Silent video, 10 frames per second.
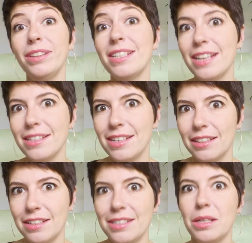does that tell
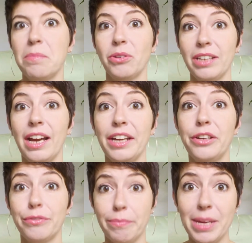us about the kind
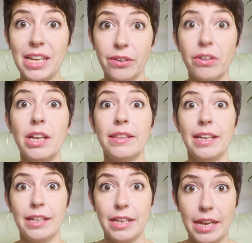of meal that
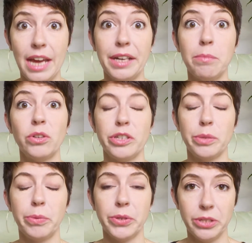an animal is
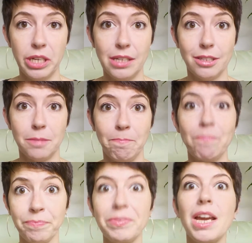supposed to eat?
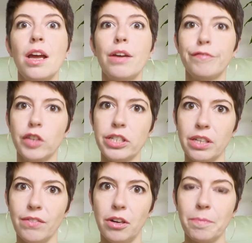First of all,